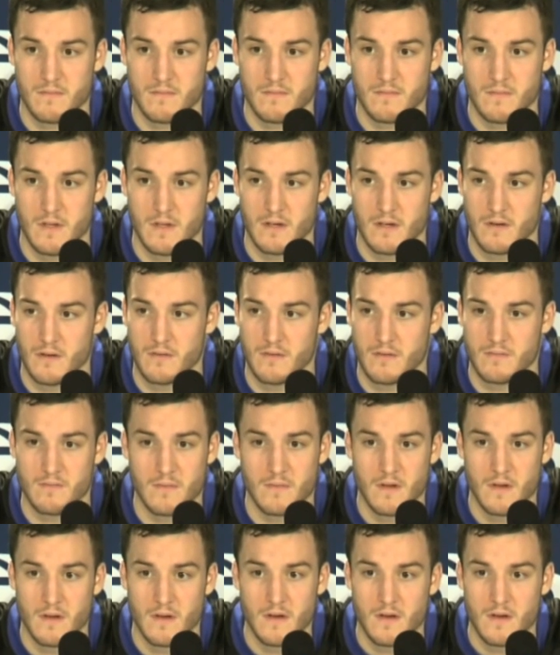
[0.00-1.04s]
they were
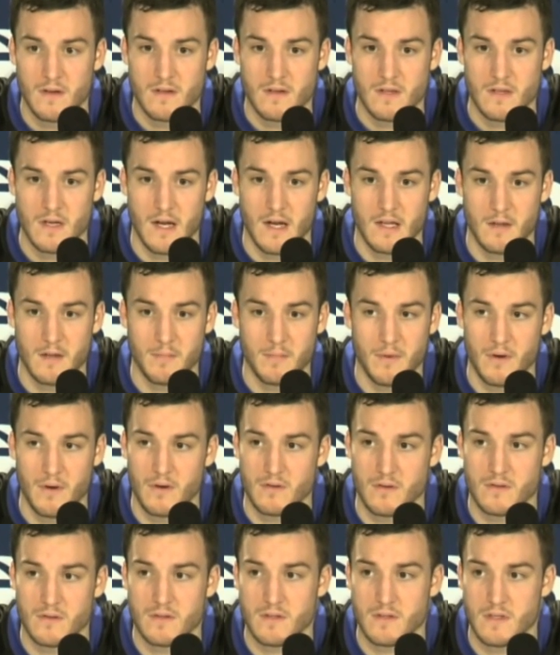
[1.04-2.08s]
denying the
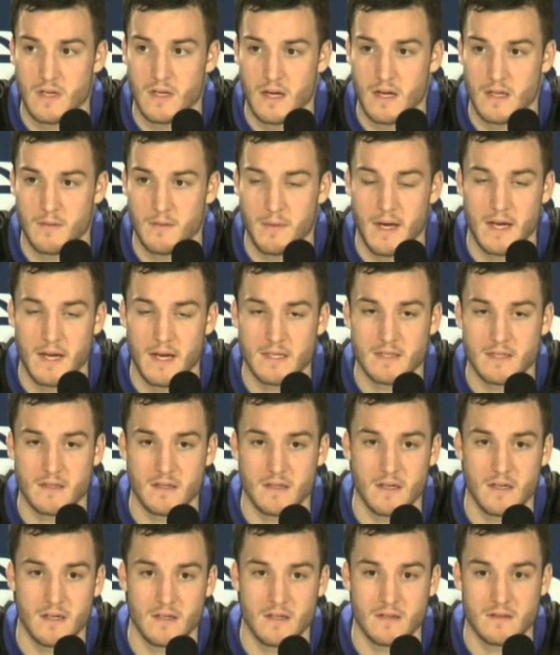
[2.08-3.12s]
post, denying the passing
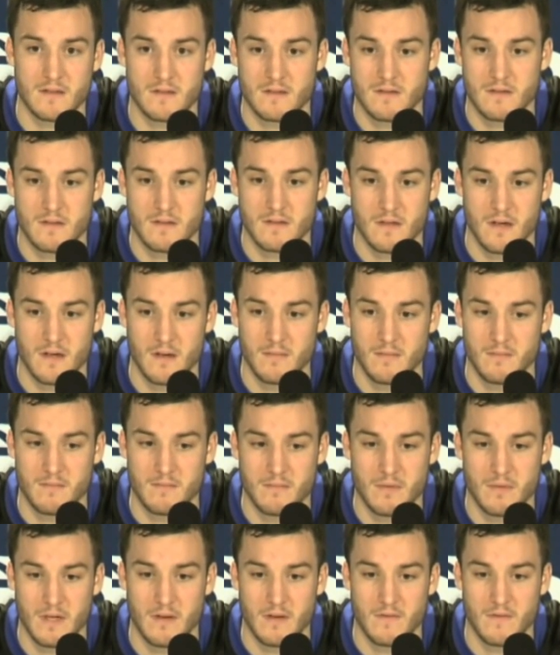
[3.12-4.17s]
lanes, um,
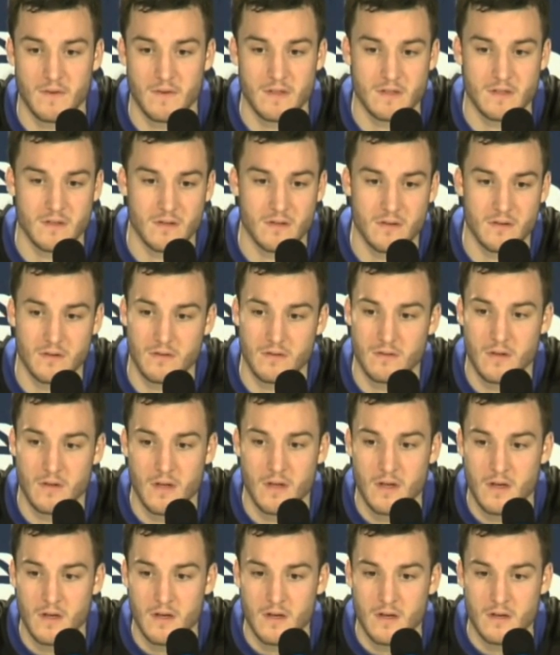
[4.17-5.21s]
playing physical,
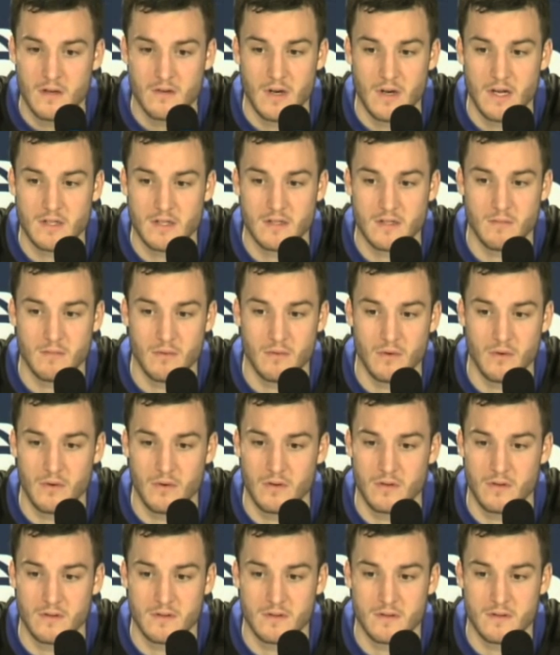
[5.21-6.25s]
crashing the
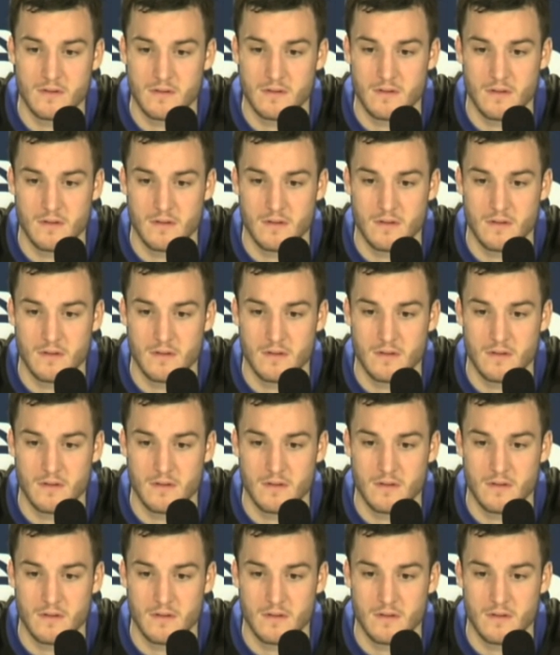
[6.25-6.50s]
boards.